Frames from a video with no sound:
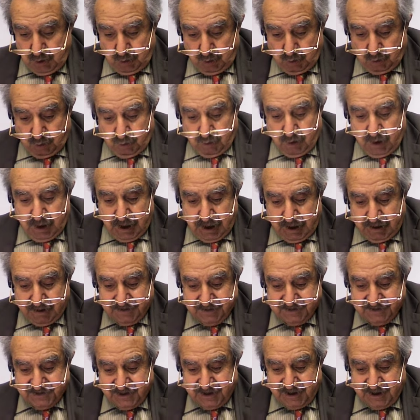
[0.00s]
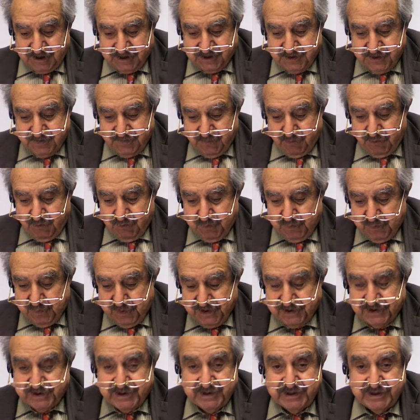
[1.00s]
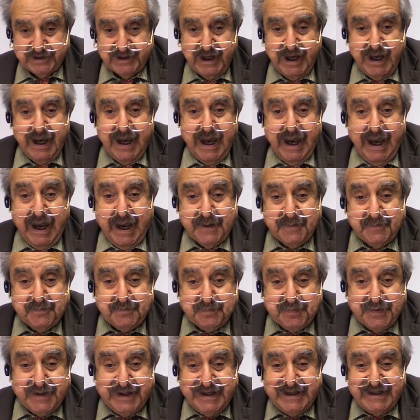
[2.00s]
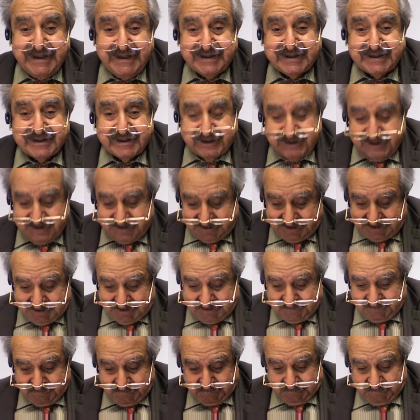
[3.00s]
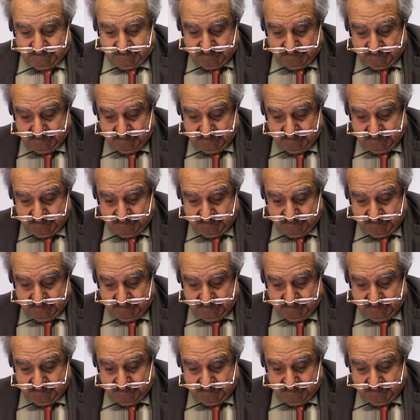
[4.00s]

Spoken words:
or how to start your own business and be successful.